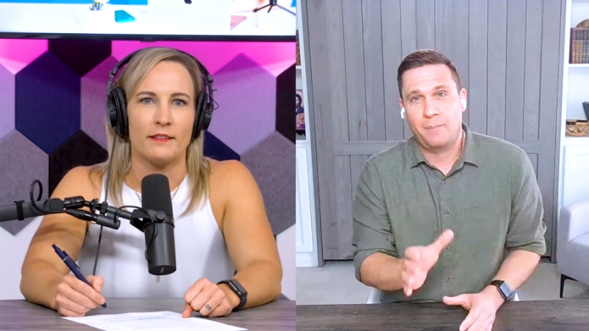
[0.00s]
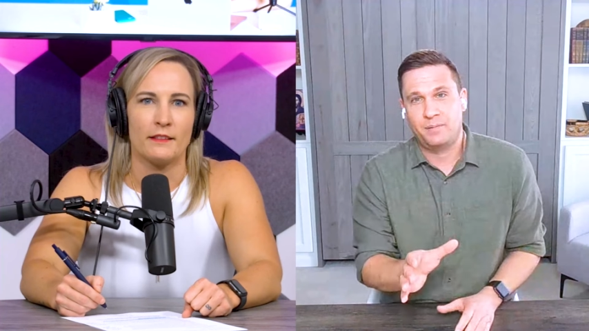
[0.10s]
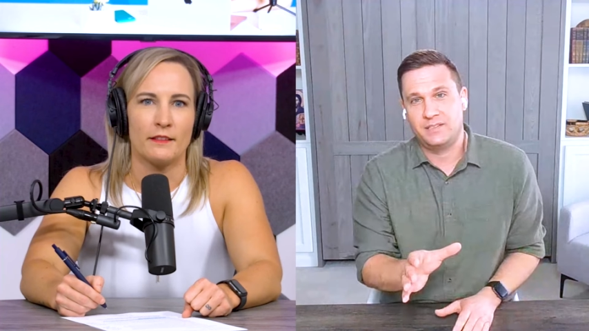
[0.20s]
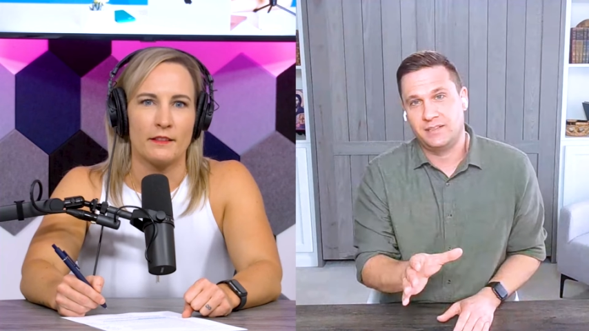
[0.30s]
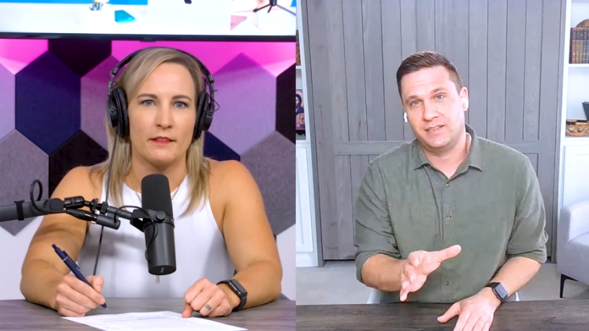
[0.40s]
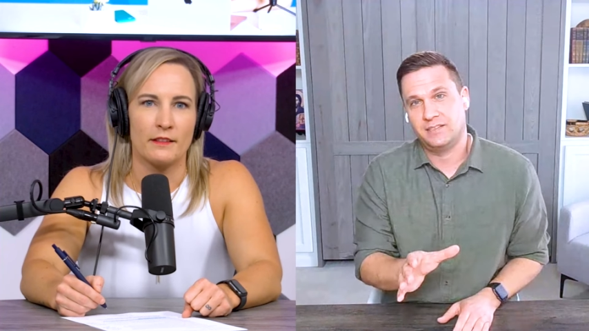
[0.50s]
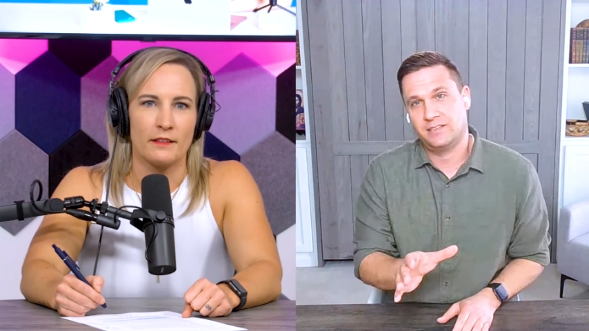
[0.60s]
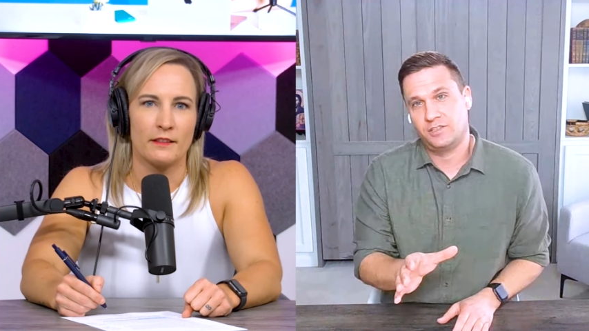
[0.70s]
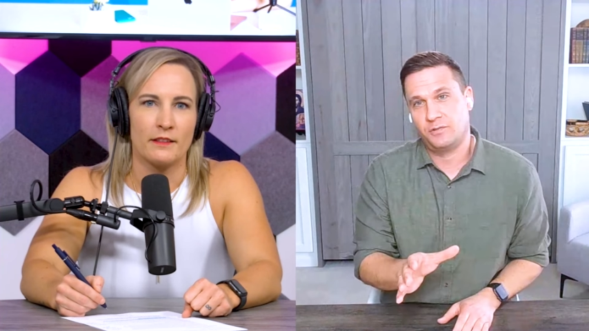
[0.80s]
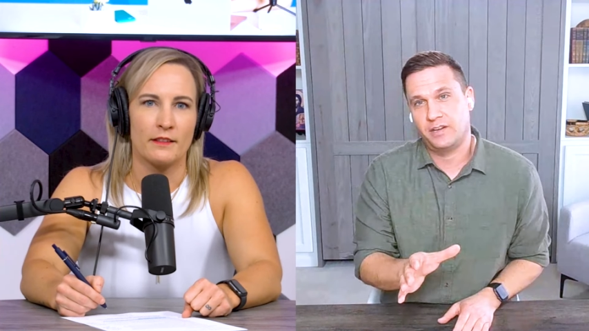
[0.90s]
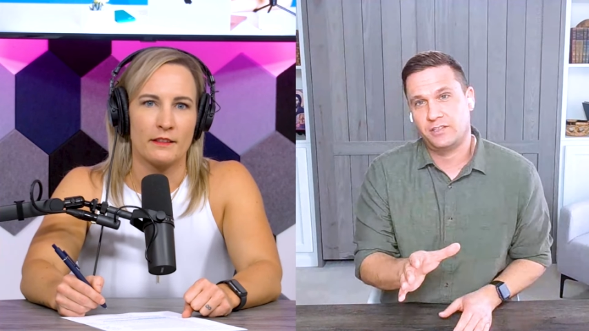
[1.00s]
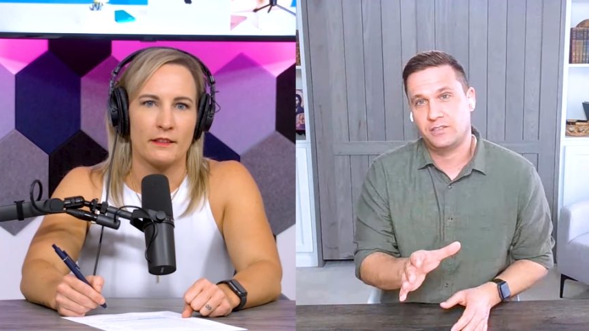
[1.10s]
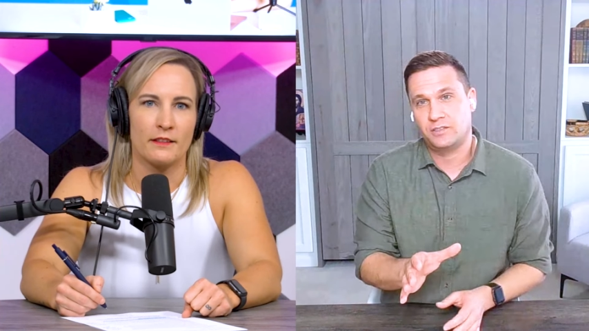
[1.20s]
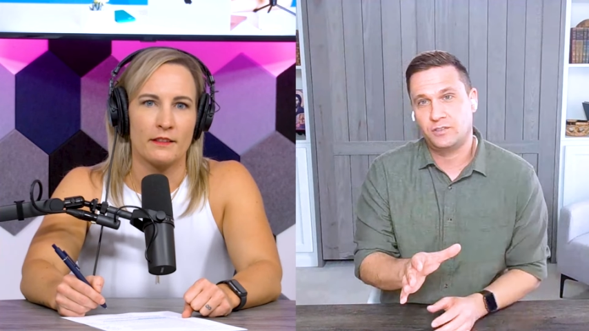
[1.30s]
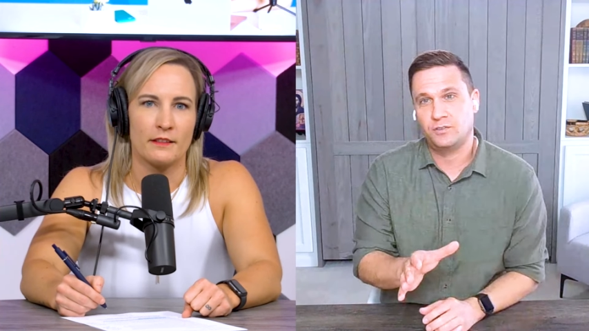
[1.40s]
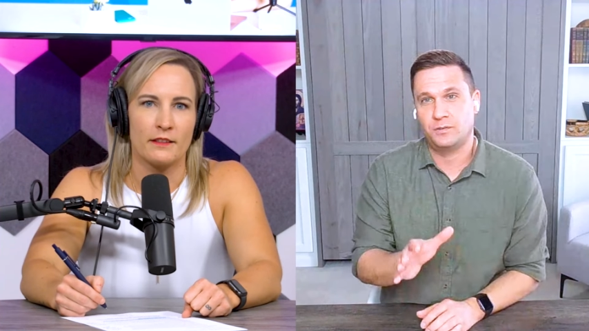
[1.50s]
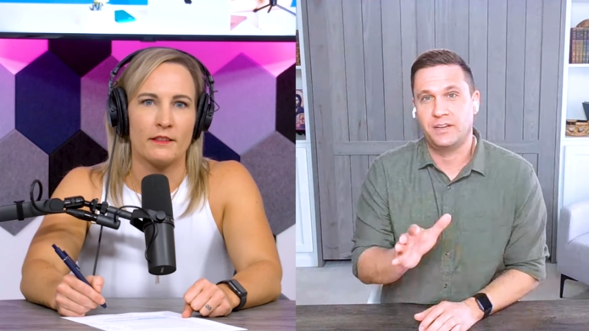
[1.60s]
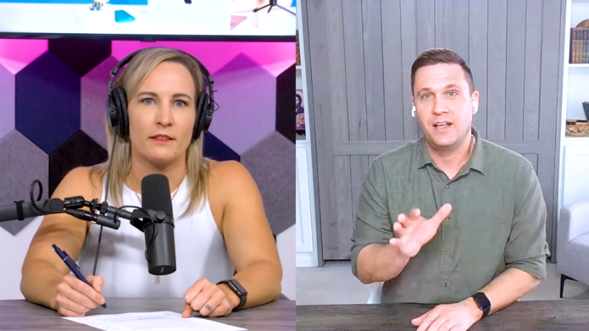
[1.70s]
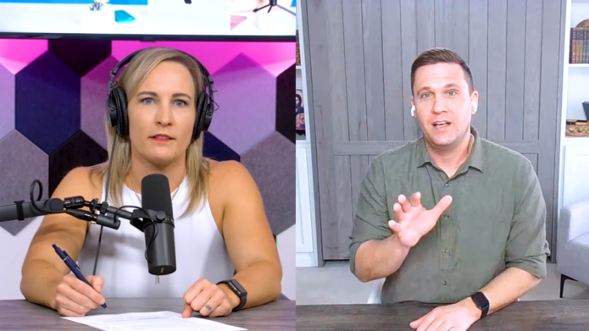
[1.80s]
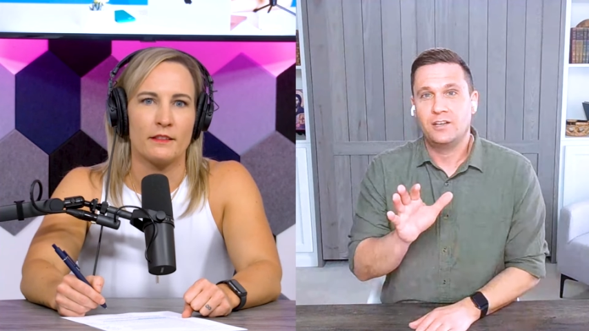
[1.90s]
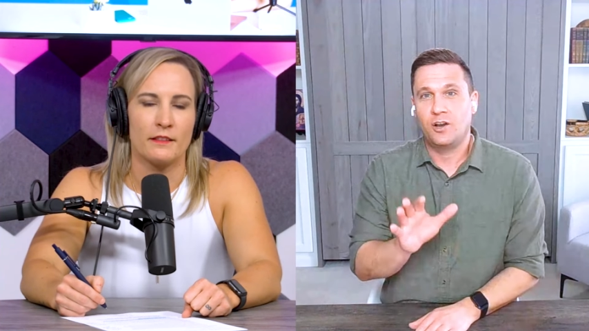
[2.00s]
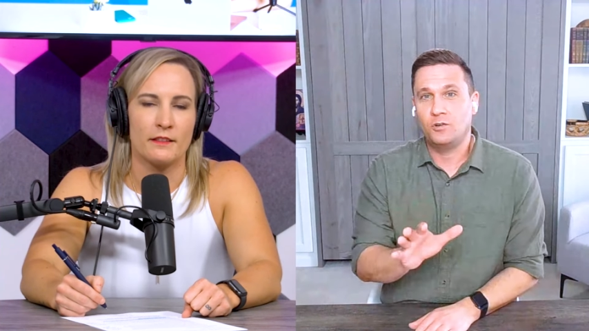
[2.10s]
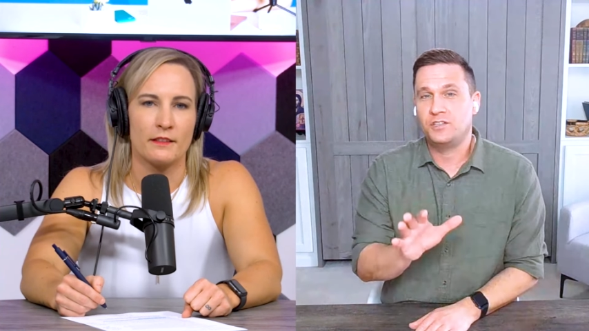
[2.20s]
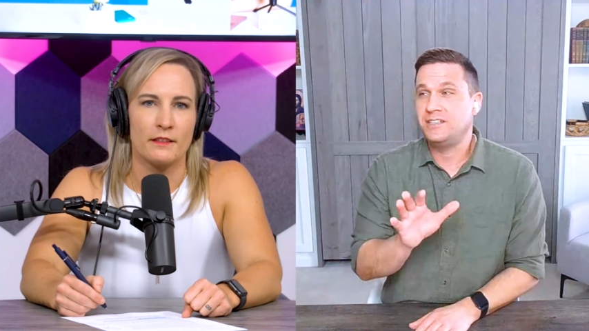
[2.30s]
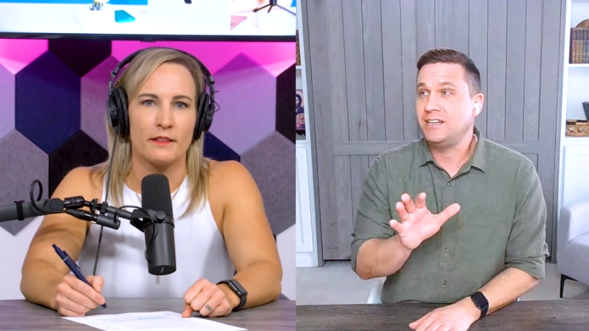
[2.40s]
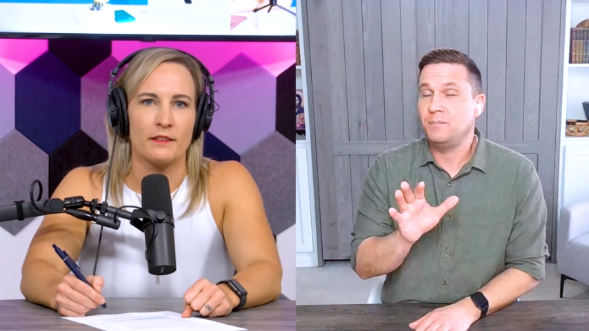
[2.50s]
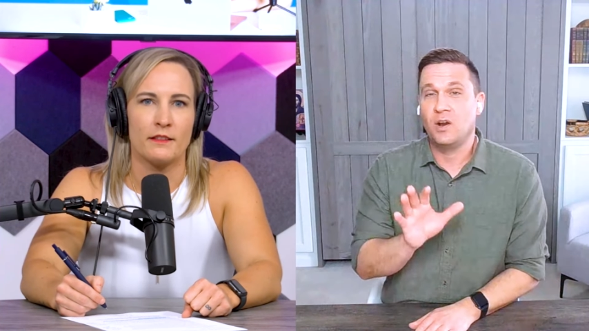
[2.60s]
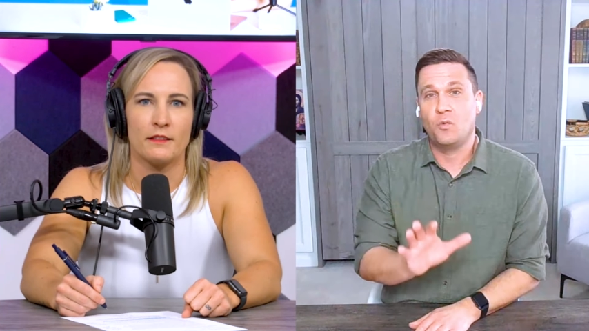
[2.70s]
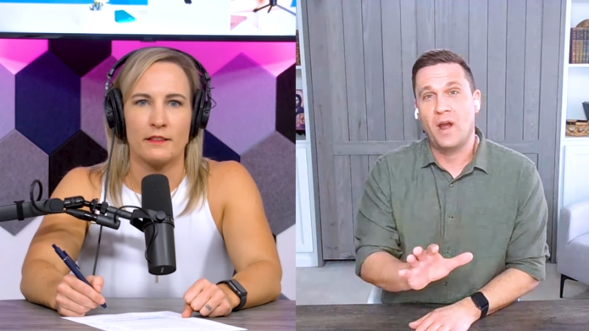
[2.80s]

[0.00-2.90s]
Speaker 1: happens in these situations too. And coaches need to be